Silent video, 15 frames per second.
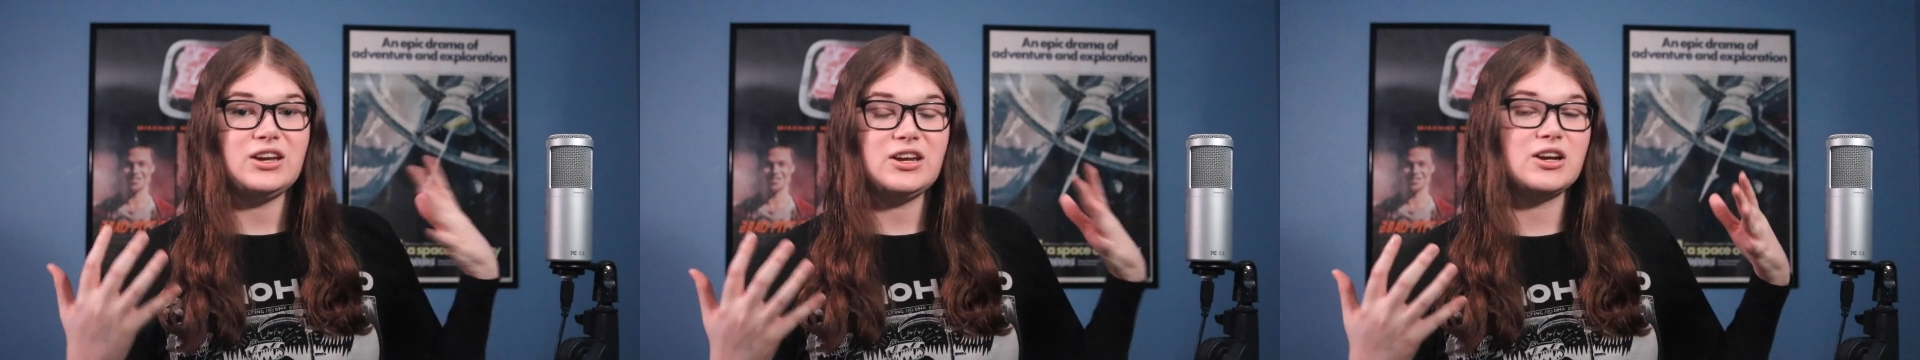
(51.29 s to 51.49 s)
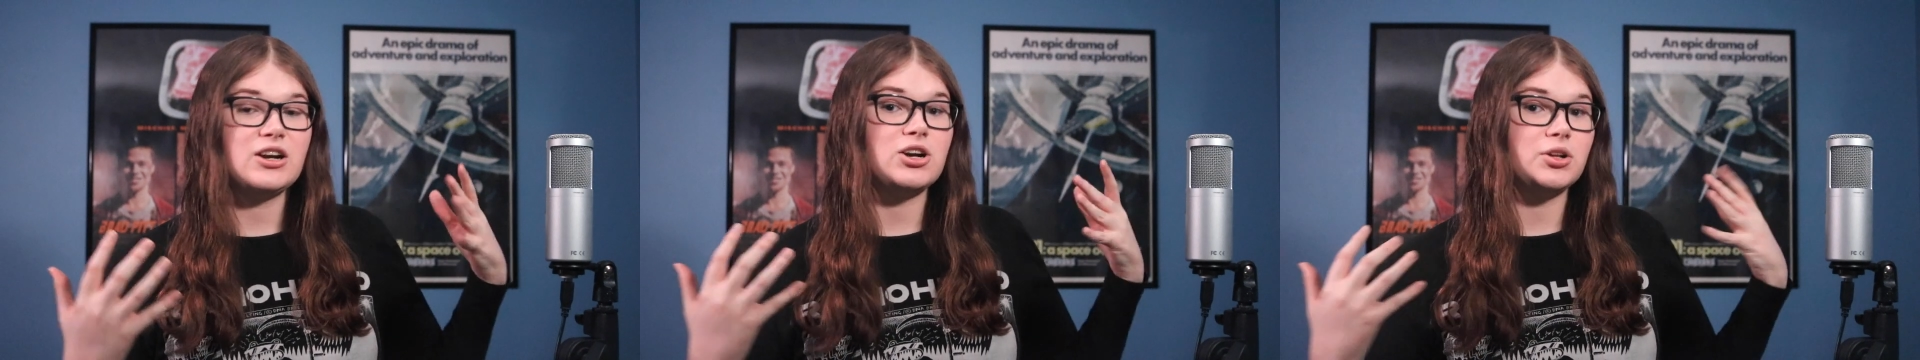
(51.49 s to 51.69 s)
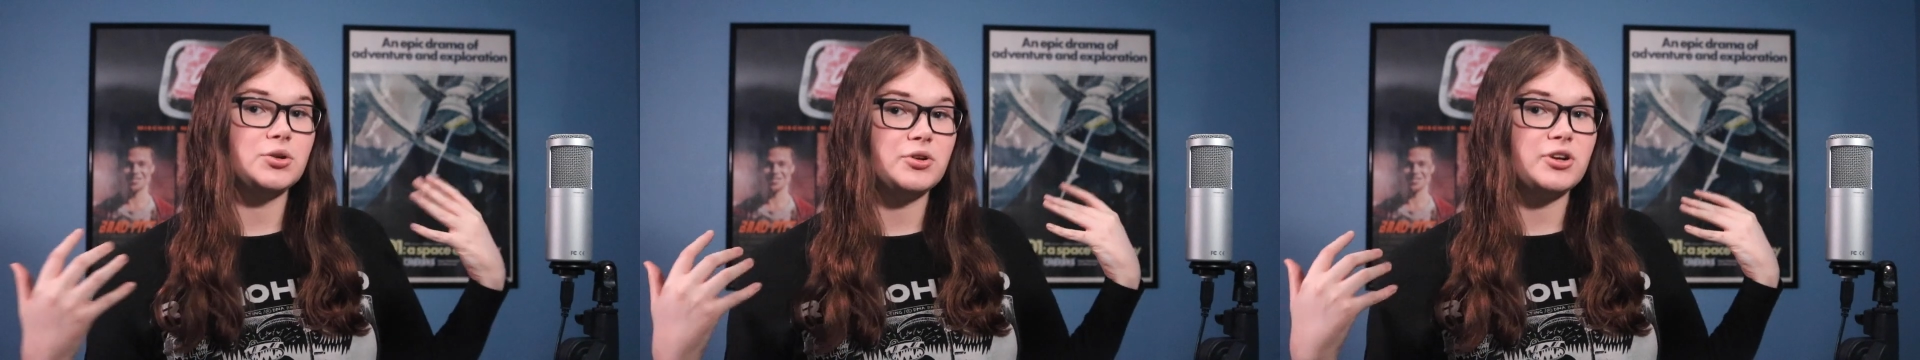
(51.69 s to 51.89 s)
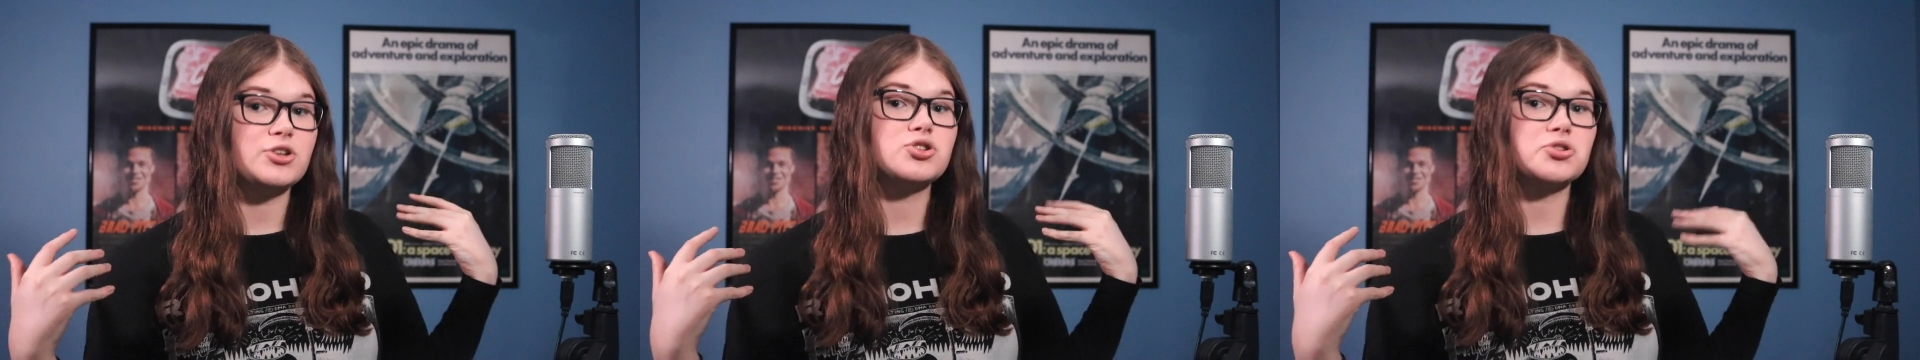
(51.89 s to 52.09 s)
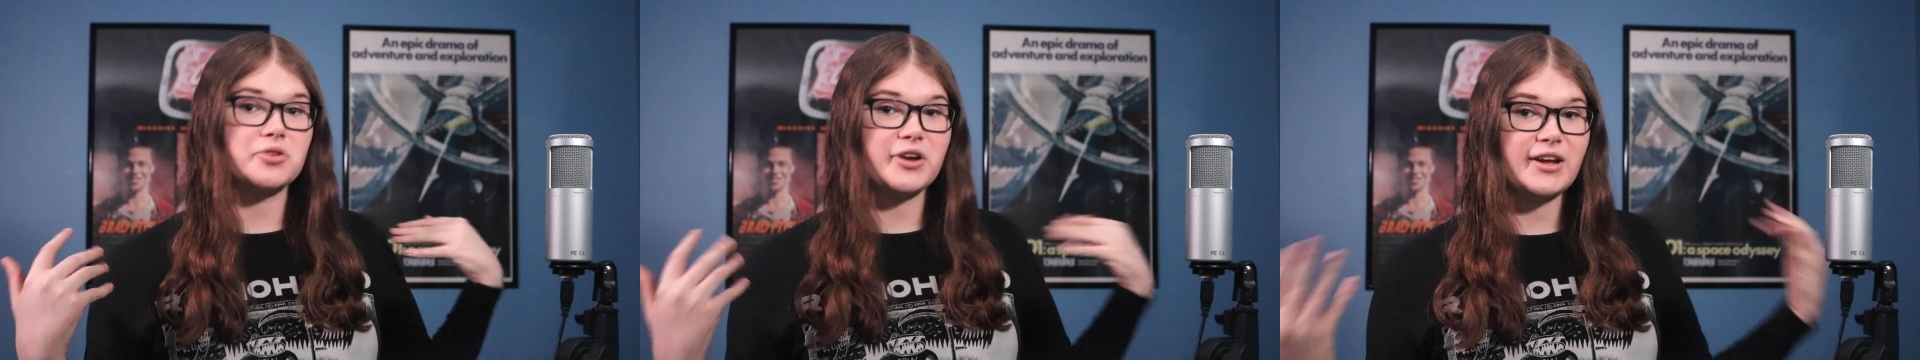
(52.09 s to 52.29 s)

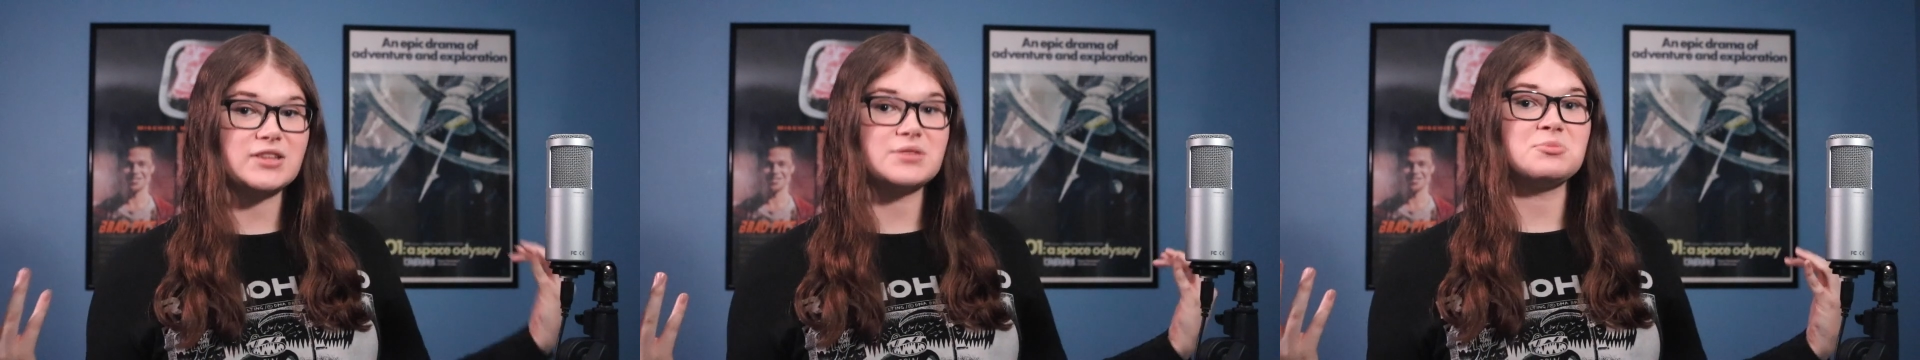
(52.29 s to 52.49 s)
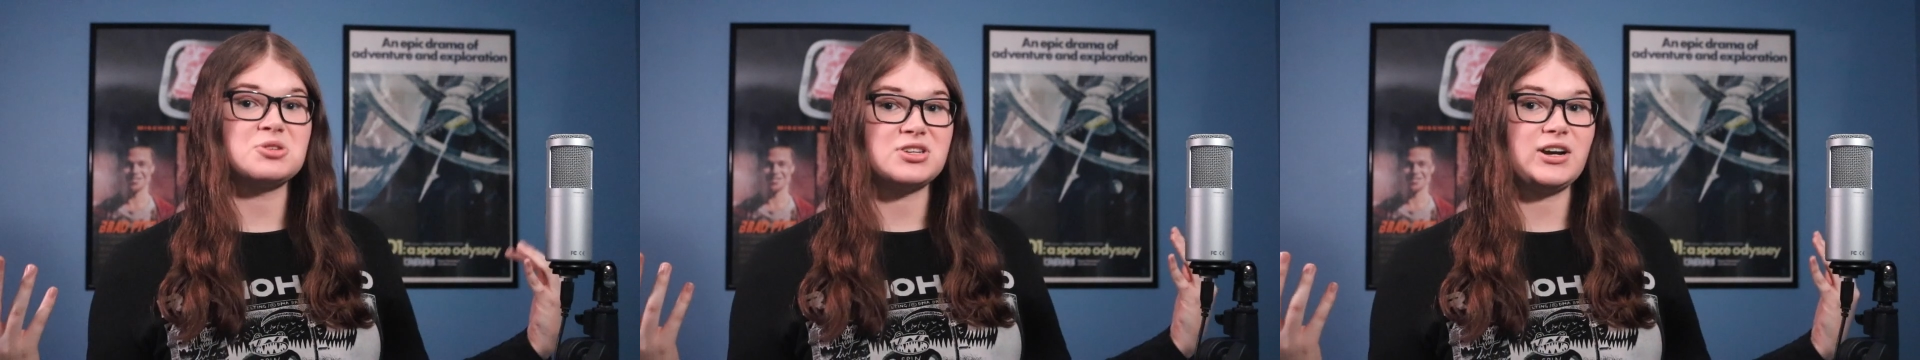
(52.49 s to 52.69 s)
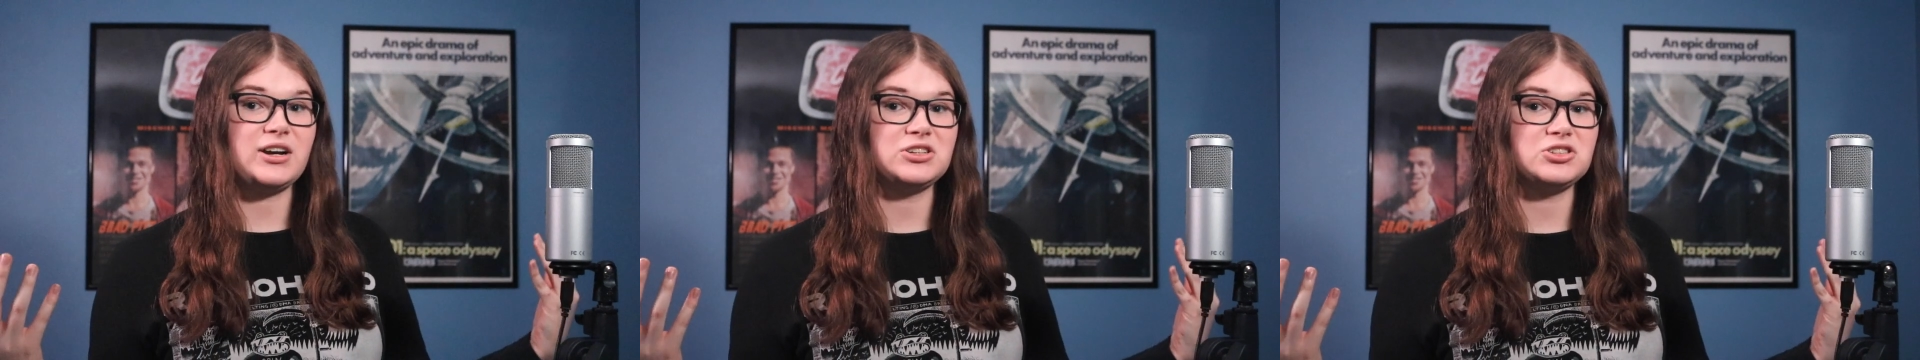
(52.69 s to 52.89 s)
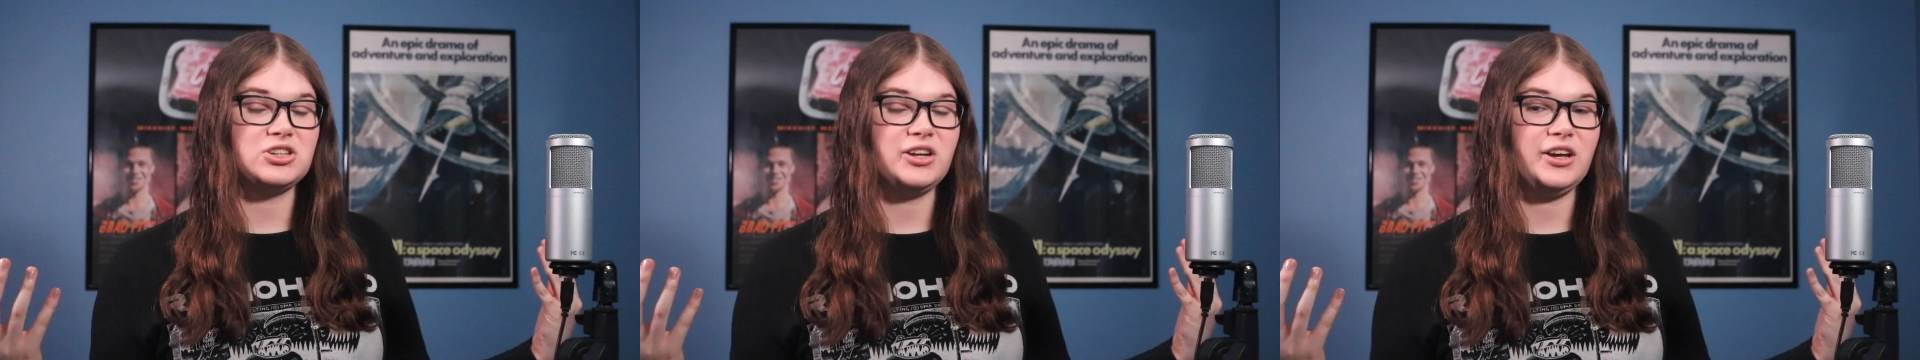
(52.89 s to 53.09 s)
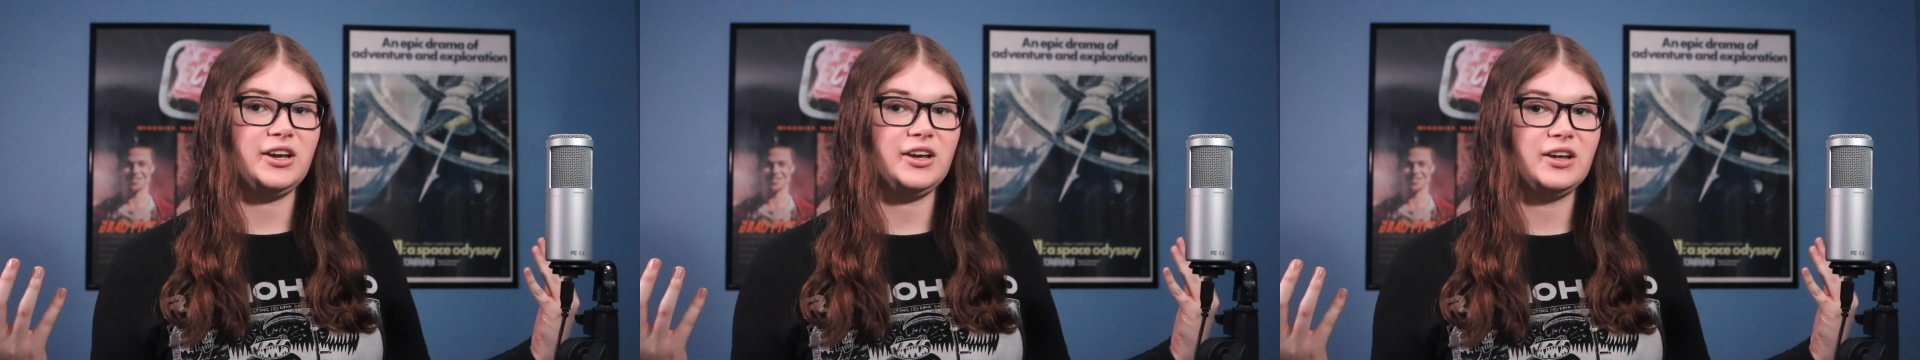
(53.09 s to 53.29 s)
including trans
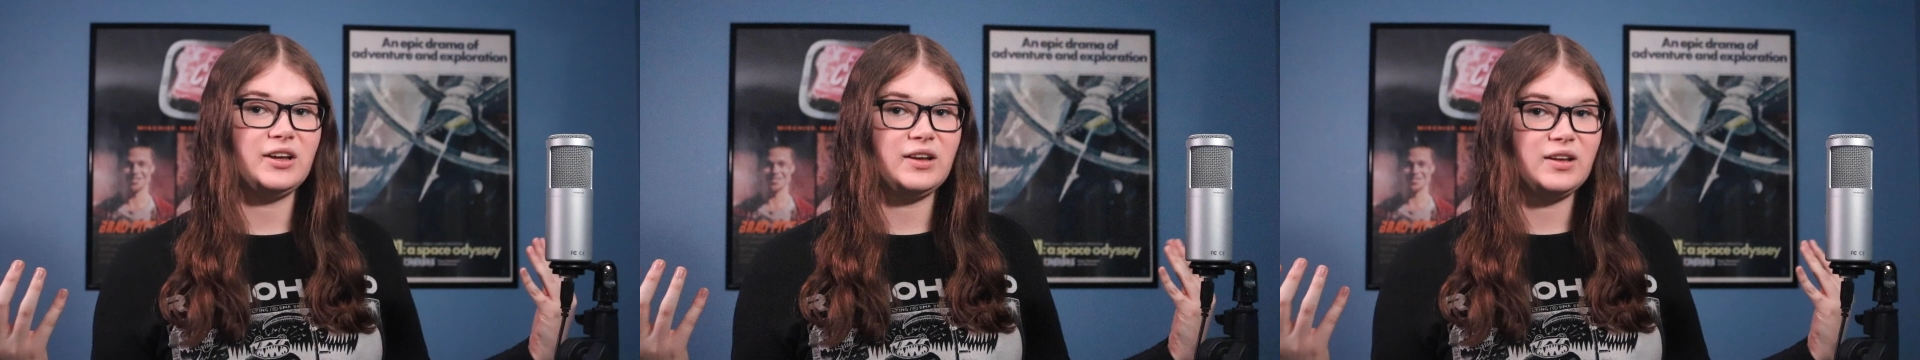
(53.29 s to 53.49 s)
misogyny.